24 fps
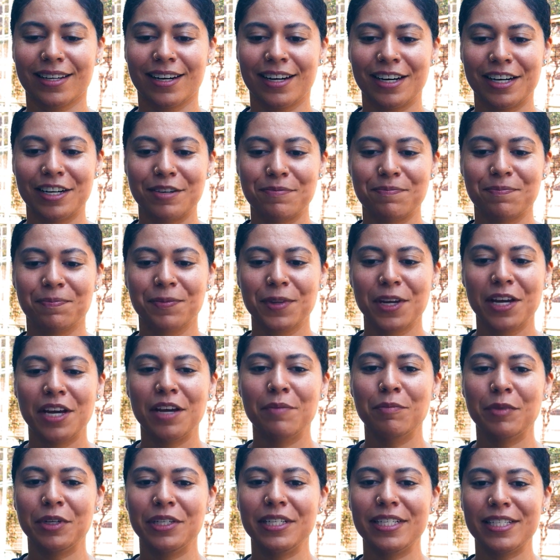
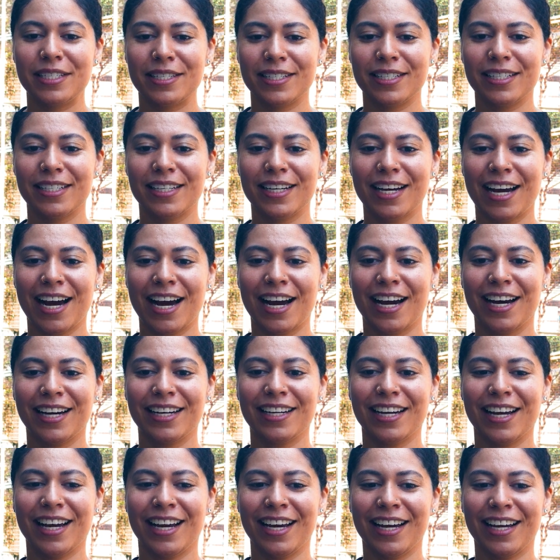Mbonisi had
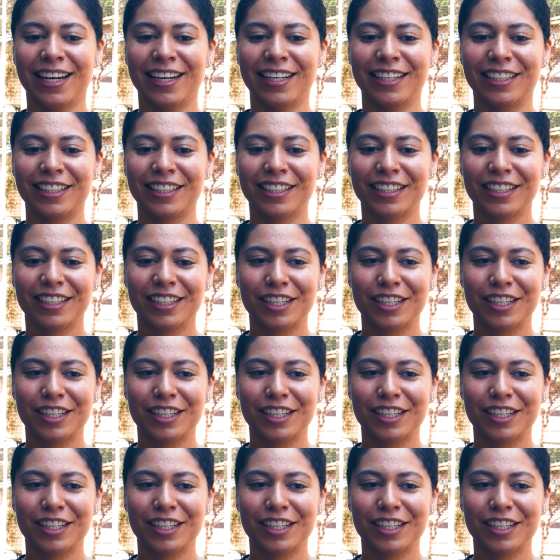a